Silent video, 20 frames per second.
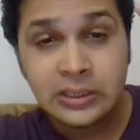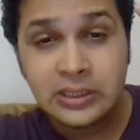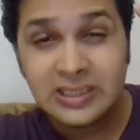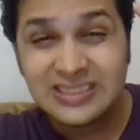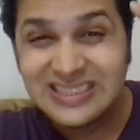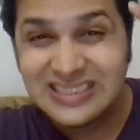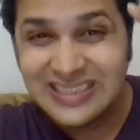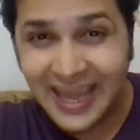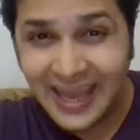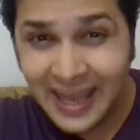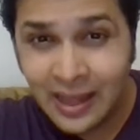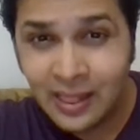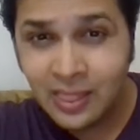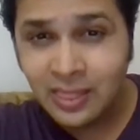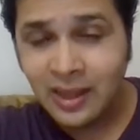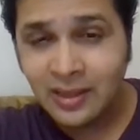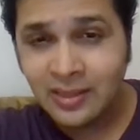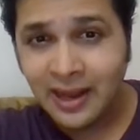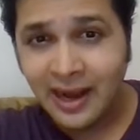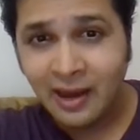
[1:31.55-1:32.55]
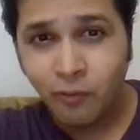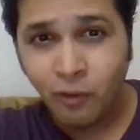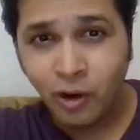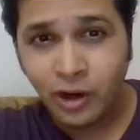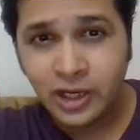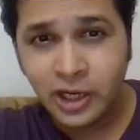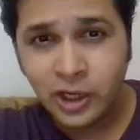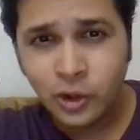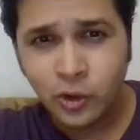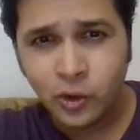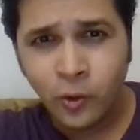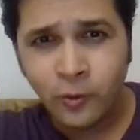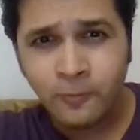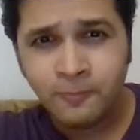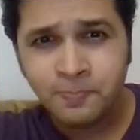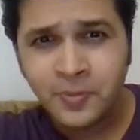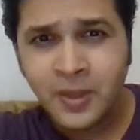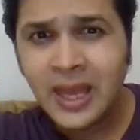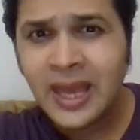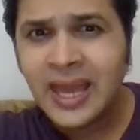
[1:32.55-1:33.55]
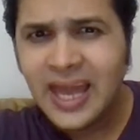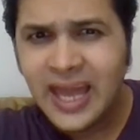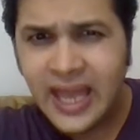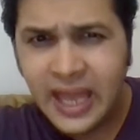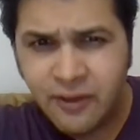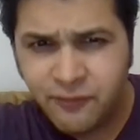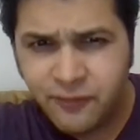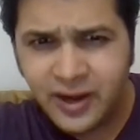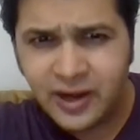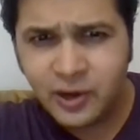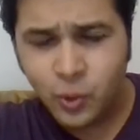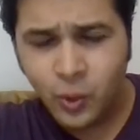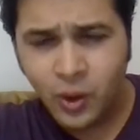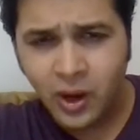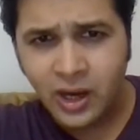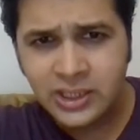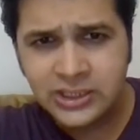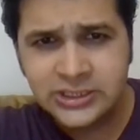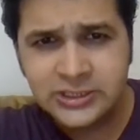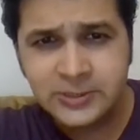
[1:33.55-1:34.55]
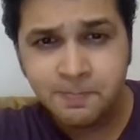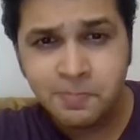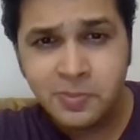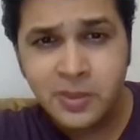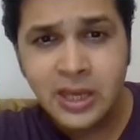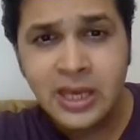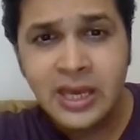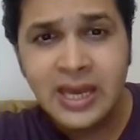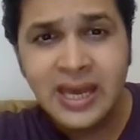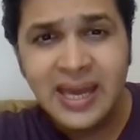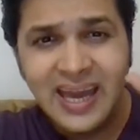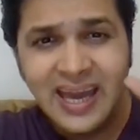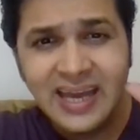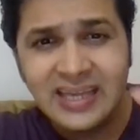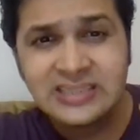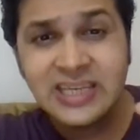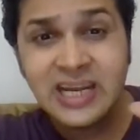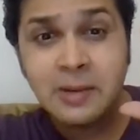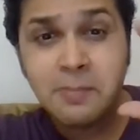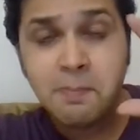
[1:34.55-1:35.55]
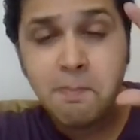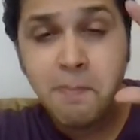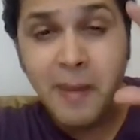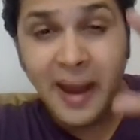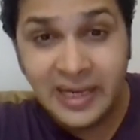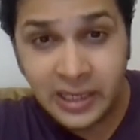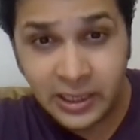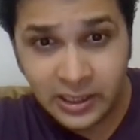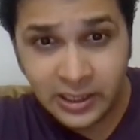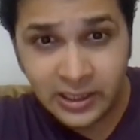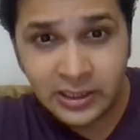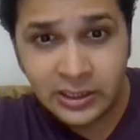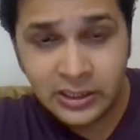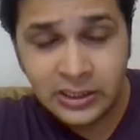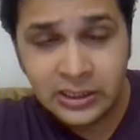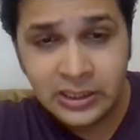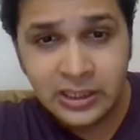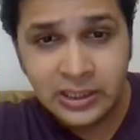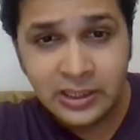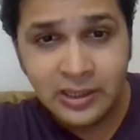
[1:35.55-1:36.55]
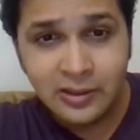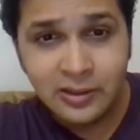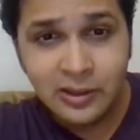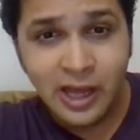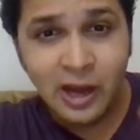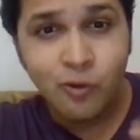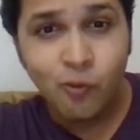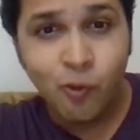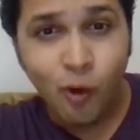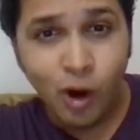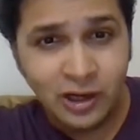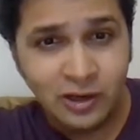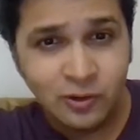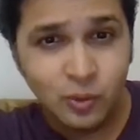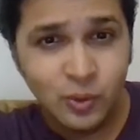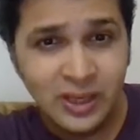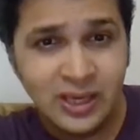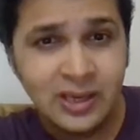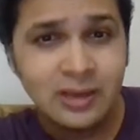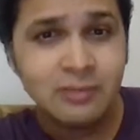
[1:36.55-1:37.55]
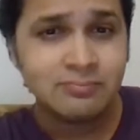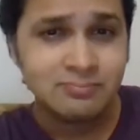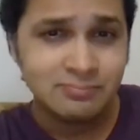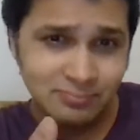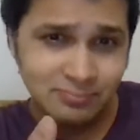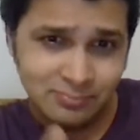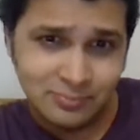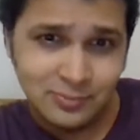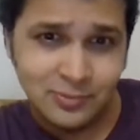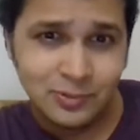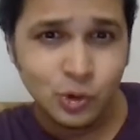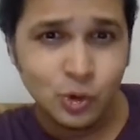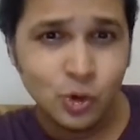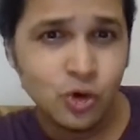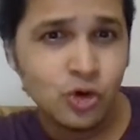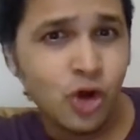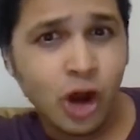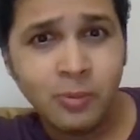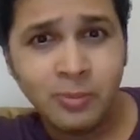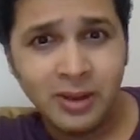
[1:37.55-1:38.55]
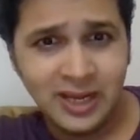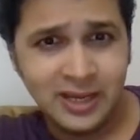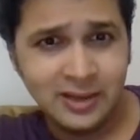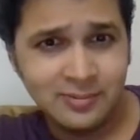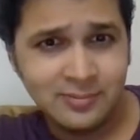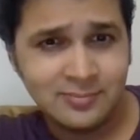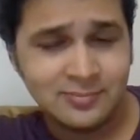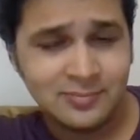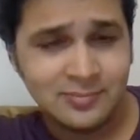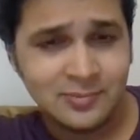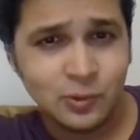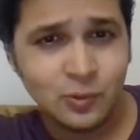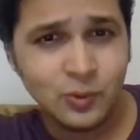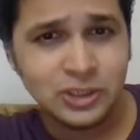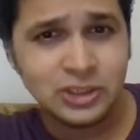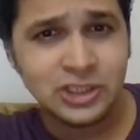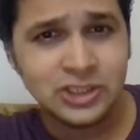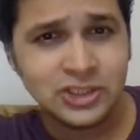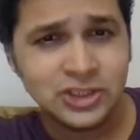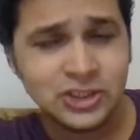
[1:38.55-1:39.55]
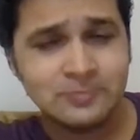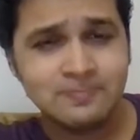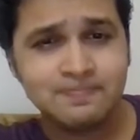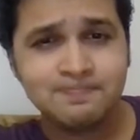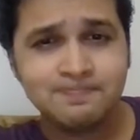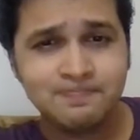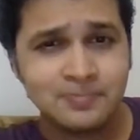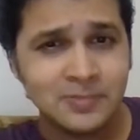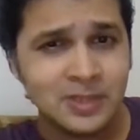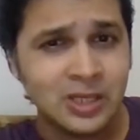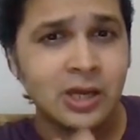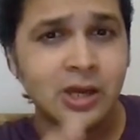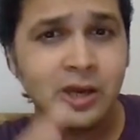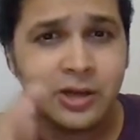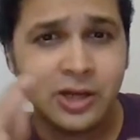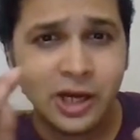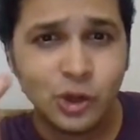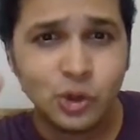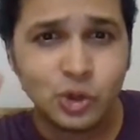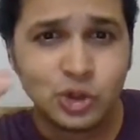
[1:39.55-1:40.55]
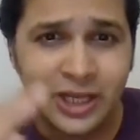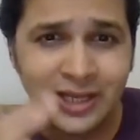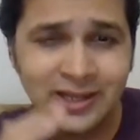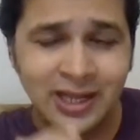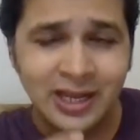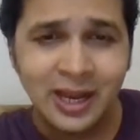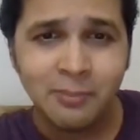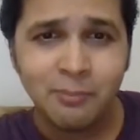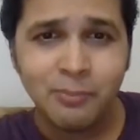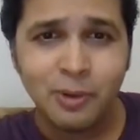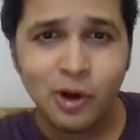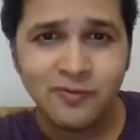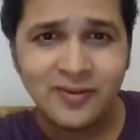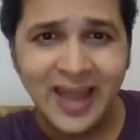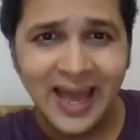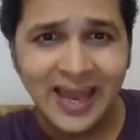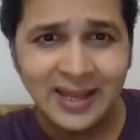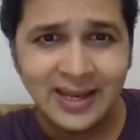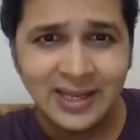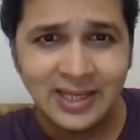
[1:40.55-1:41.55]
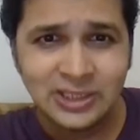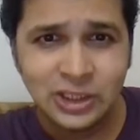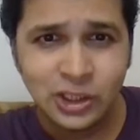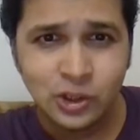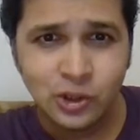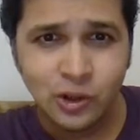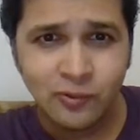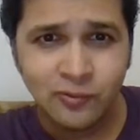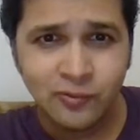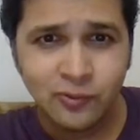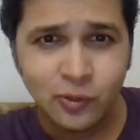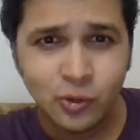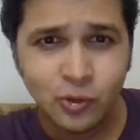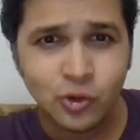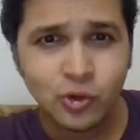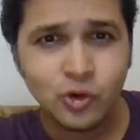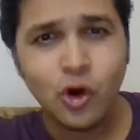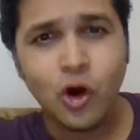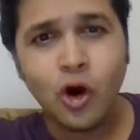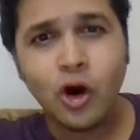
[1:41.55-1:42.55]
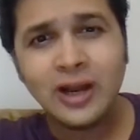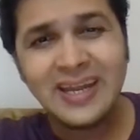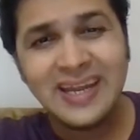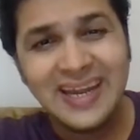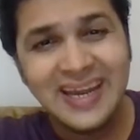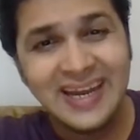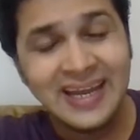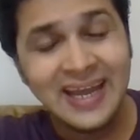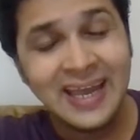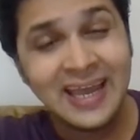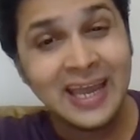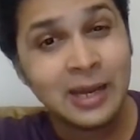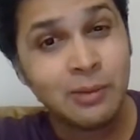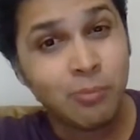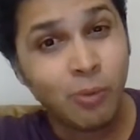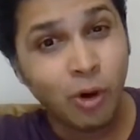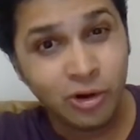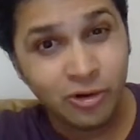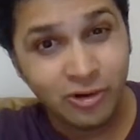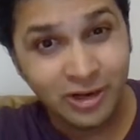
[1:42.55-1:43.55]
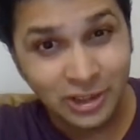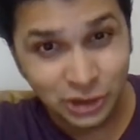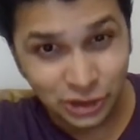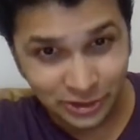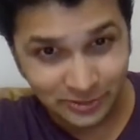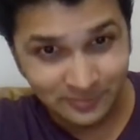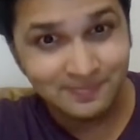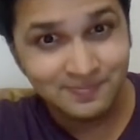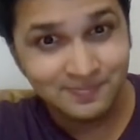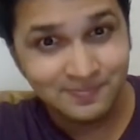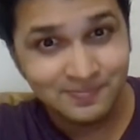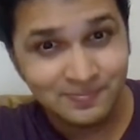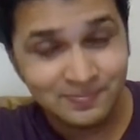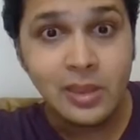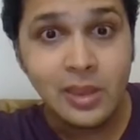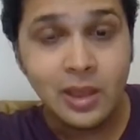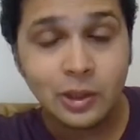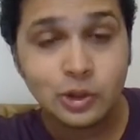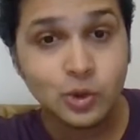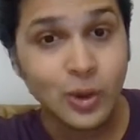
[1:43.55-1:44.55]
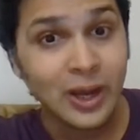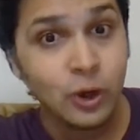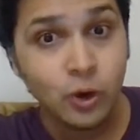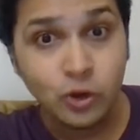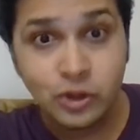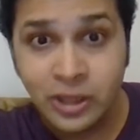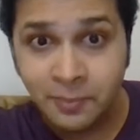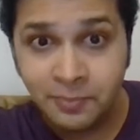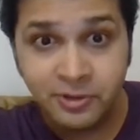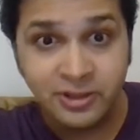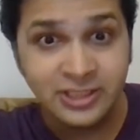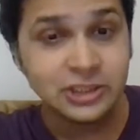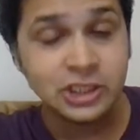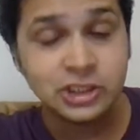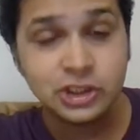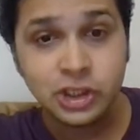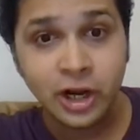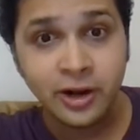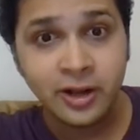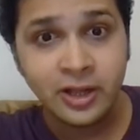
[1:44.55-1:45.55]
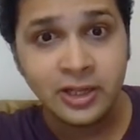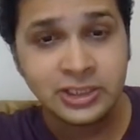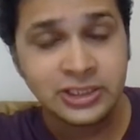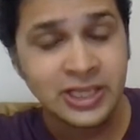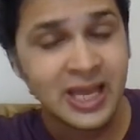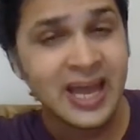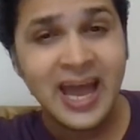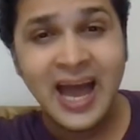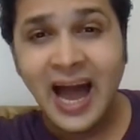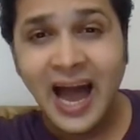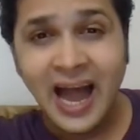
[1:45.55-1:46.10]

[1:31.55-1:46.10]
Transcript: The second thing that I wanted to know, if it works, is it better than what we do normally, which is reducing the number of calories in your food or eating in moderation? So I looked up research journals.